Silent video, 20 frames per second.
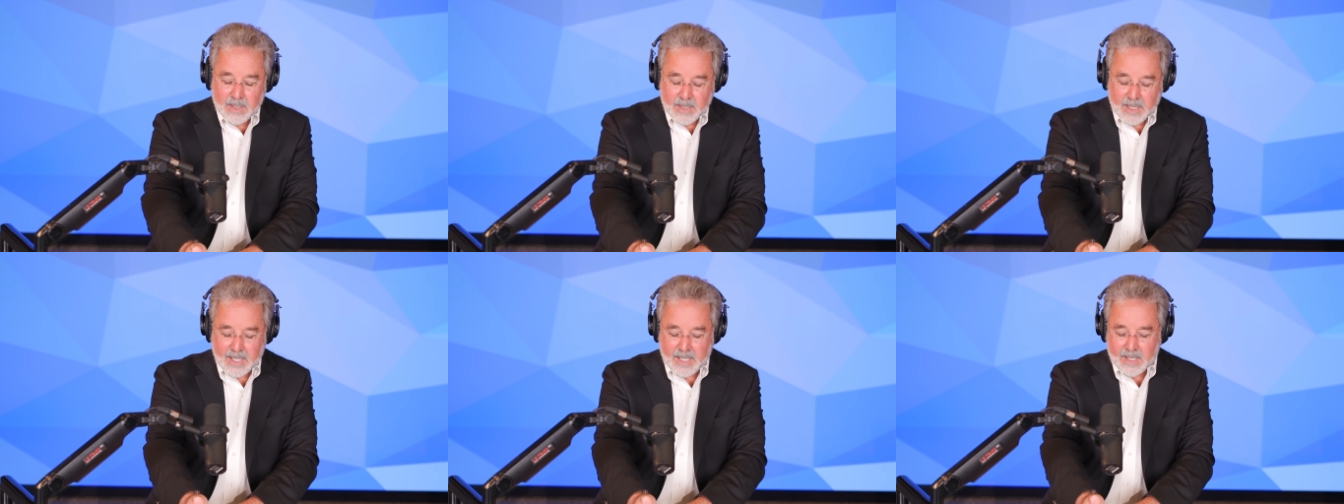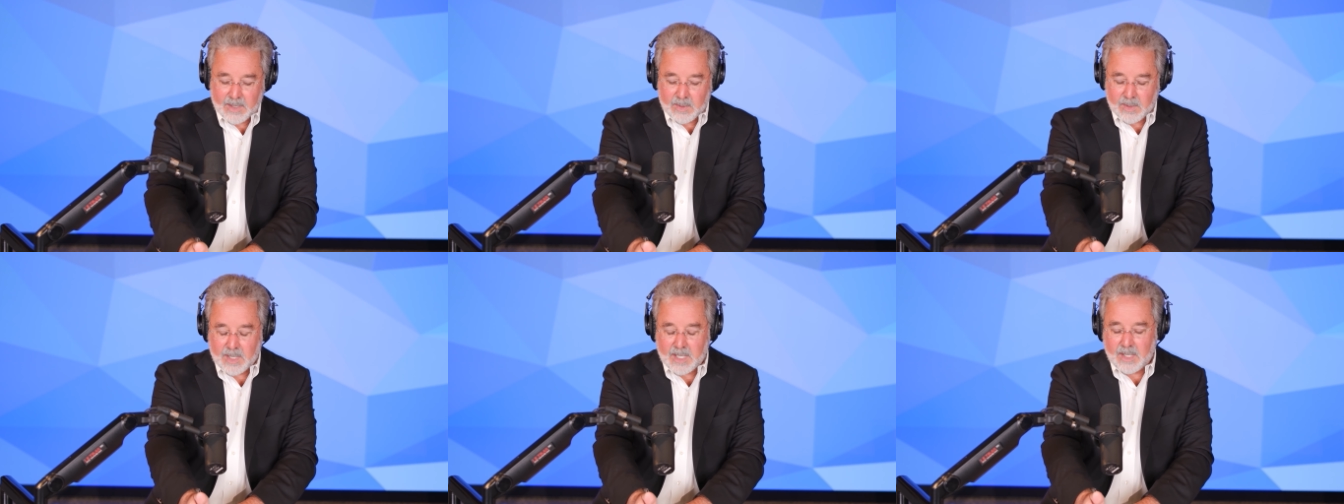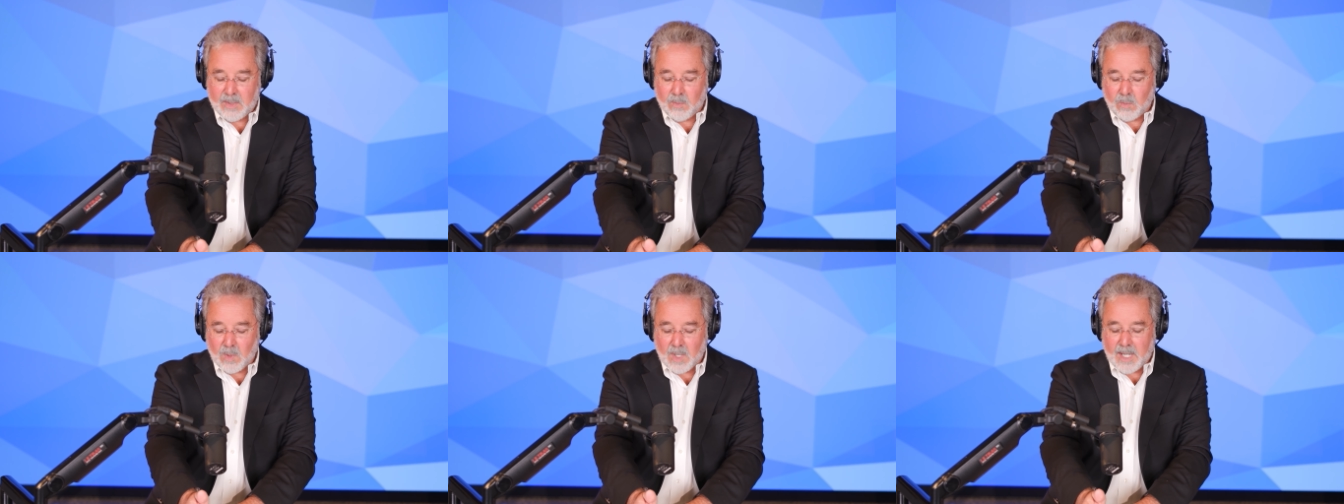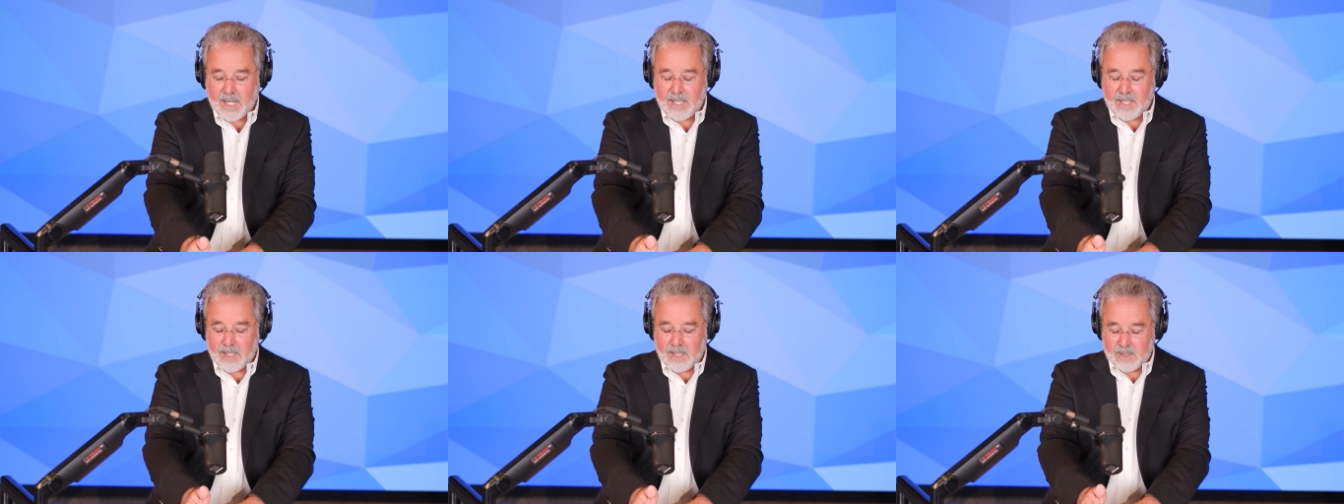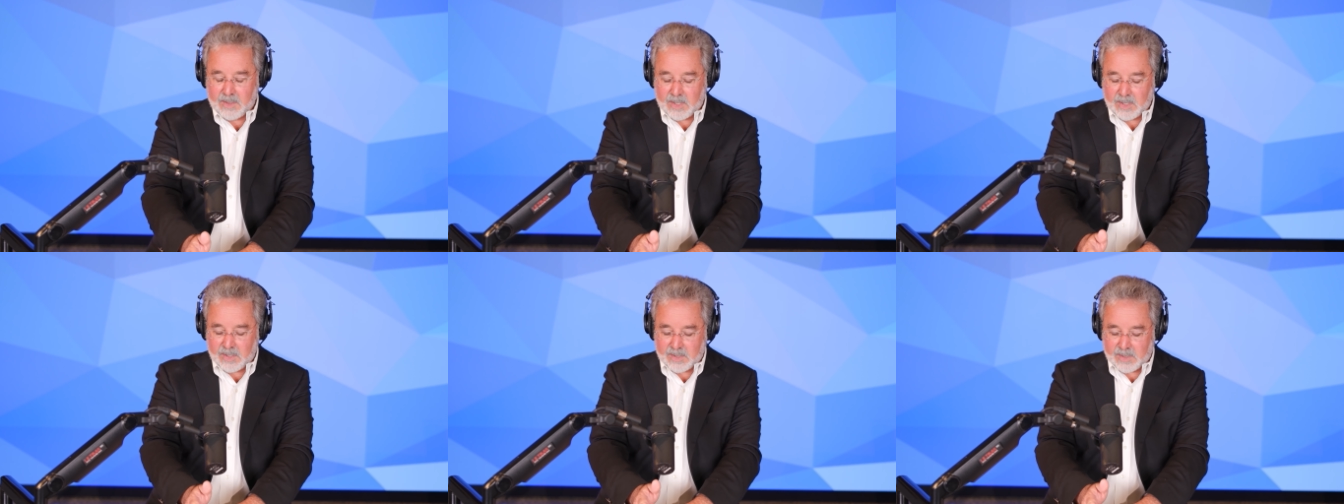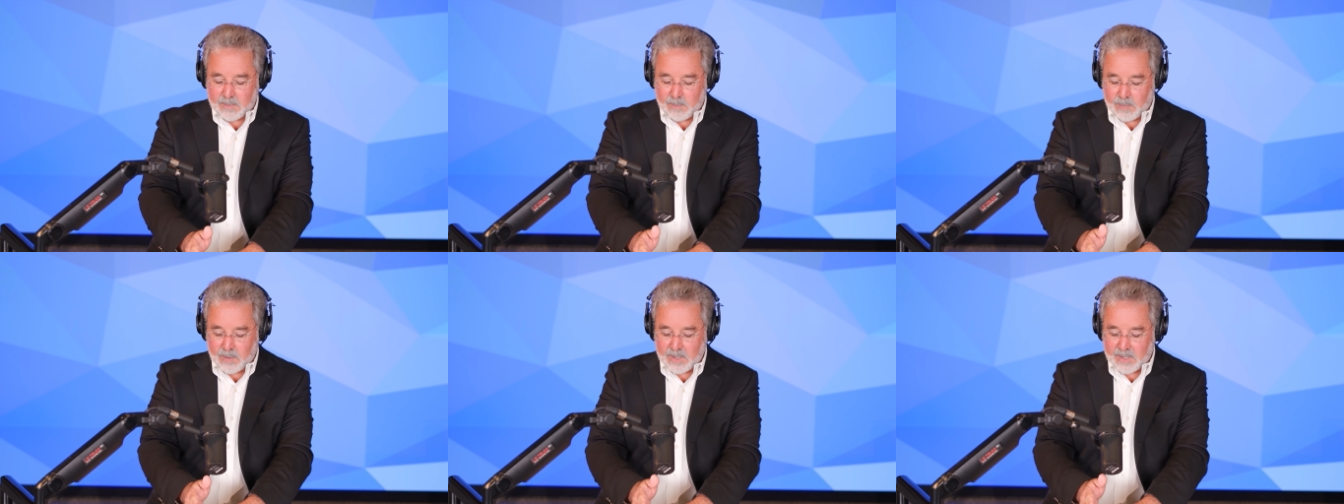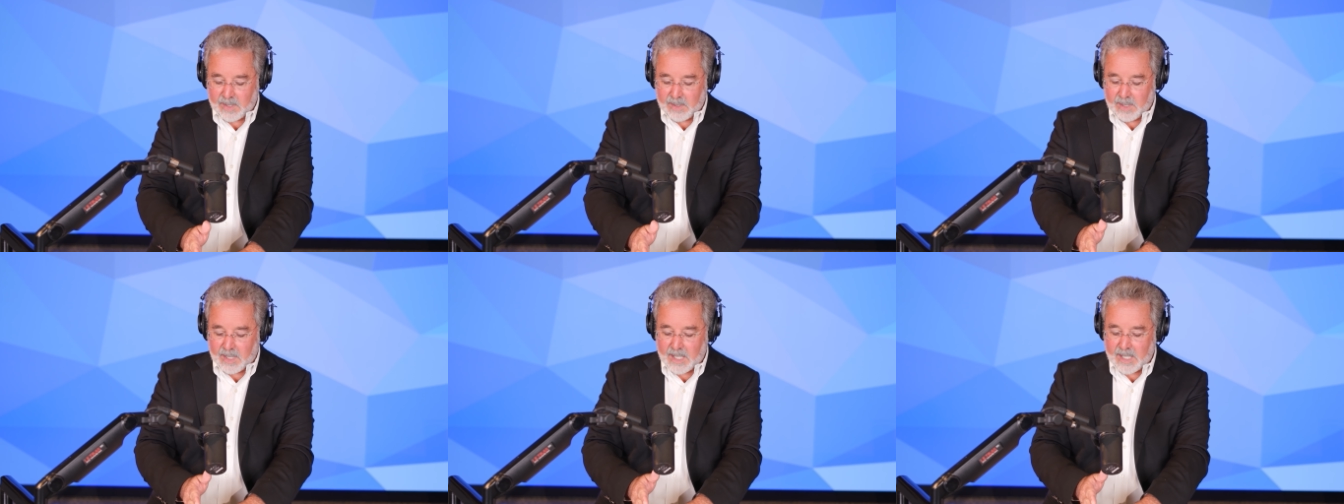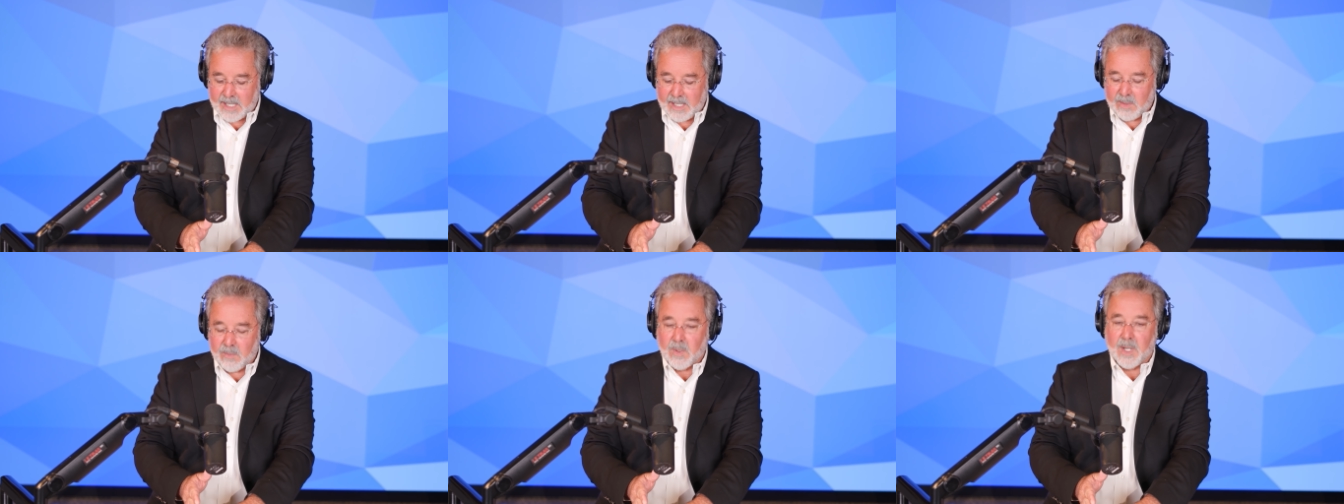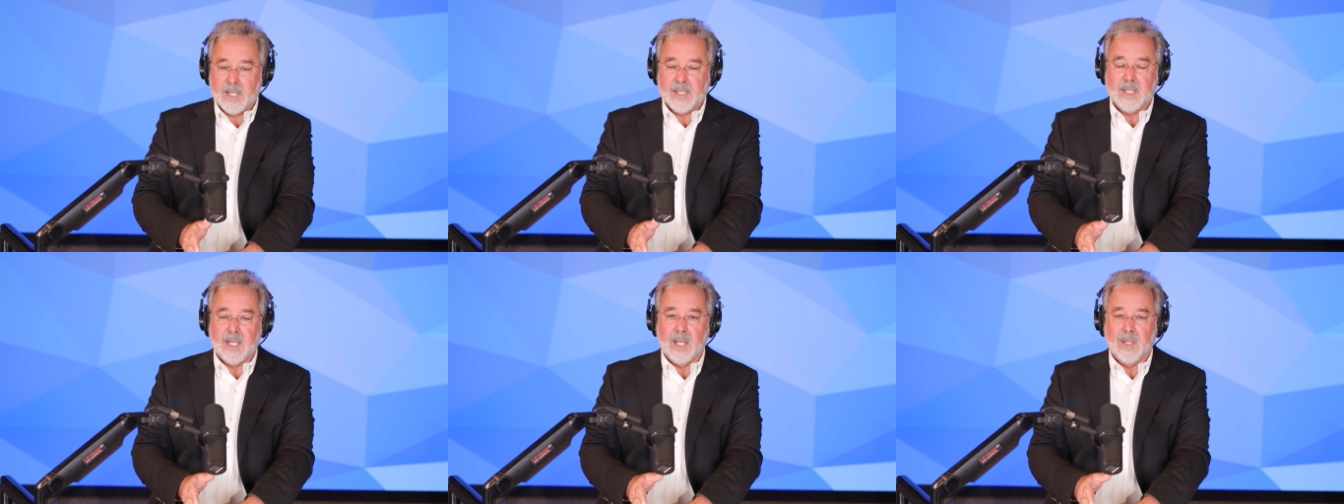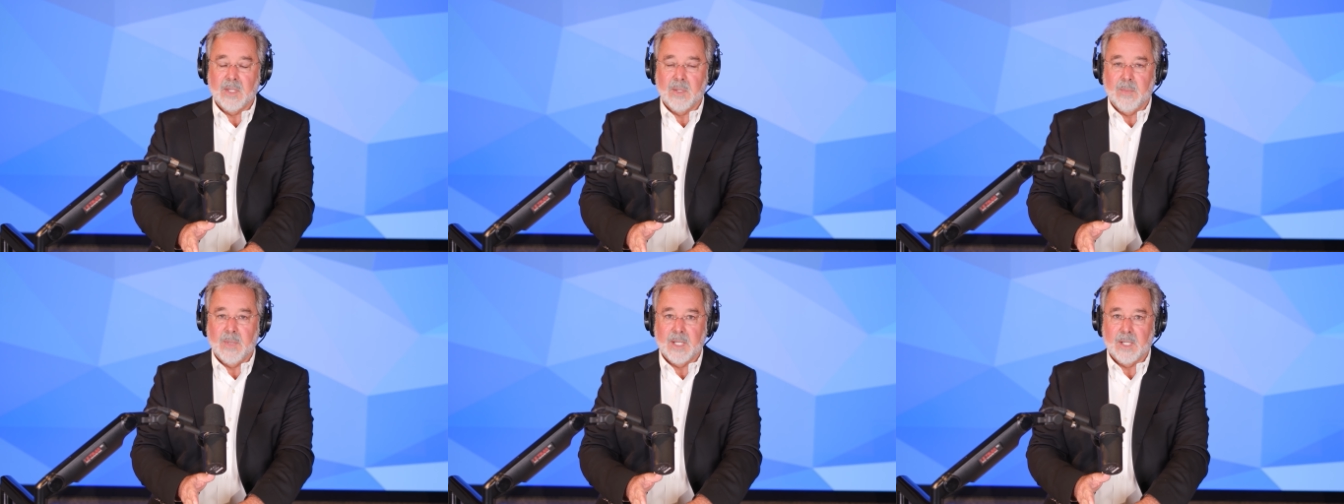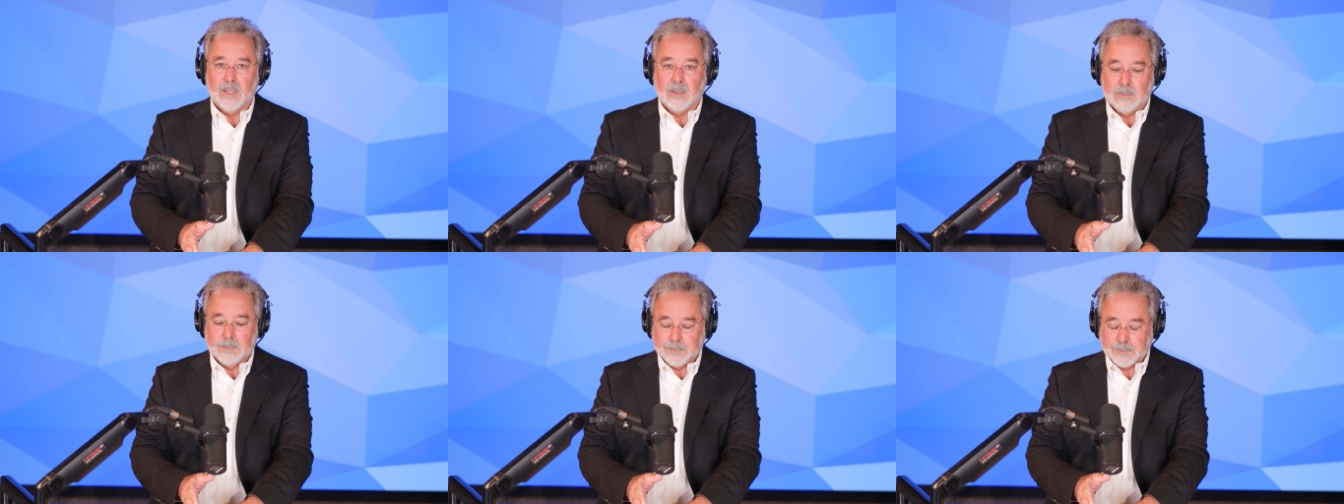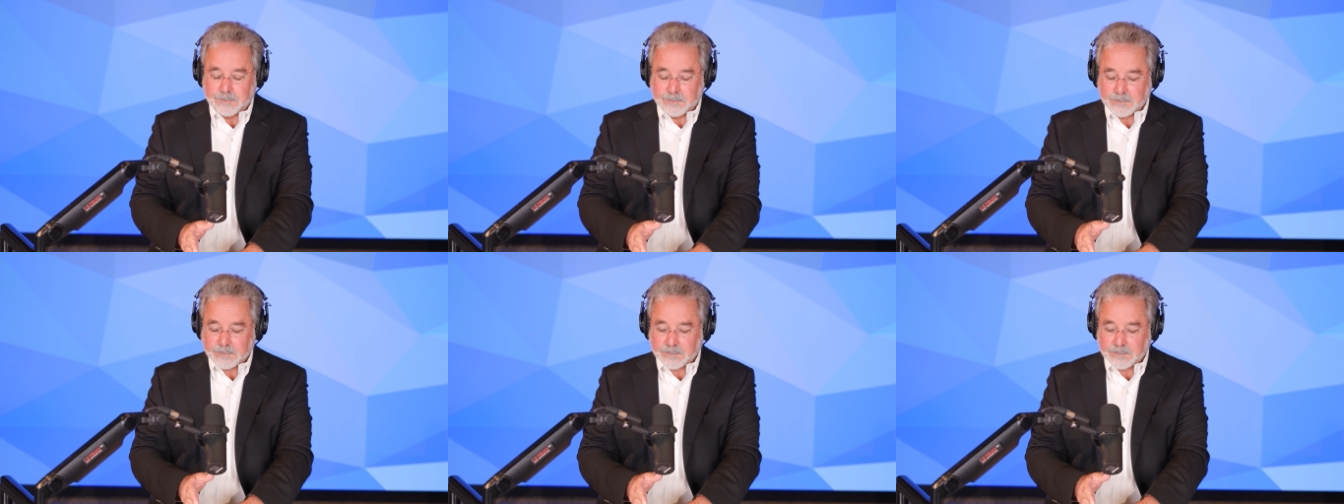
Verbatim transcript: and and write just put a line right down the middle